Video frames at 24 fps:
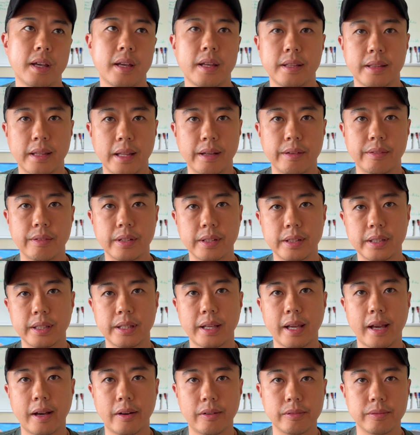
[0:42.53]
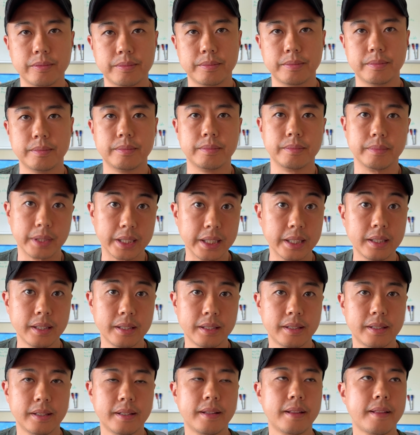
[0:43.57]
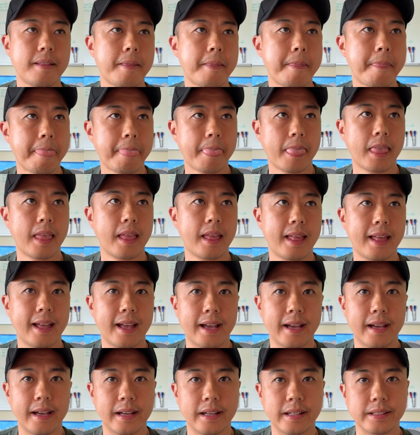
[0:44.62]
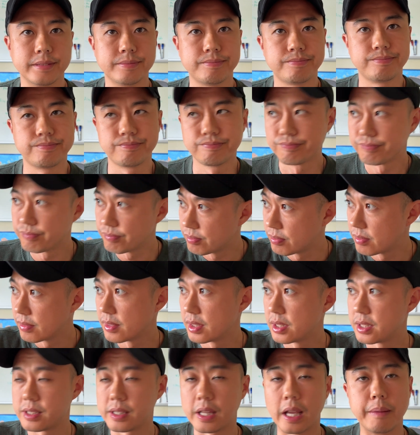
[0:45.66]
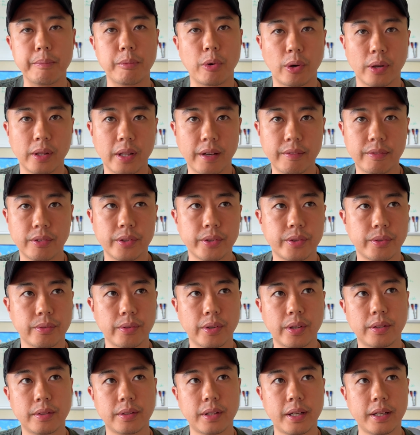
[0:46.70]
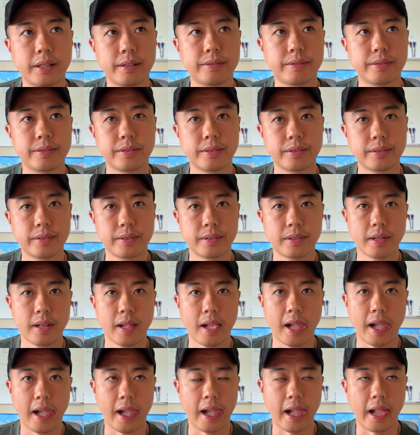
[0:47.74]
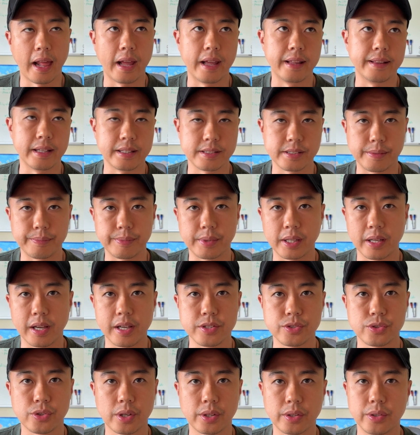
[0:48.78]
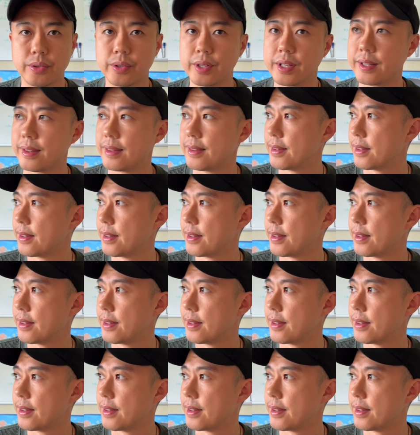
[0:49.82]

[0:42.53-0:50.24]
They really help me uh, stay more level throughout life. And that's something I struggle with.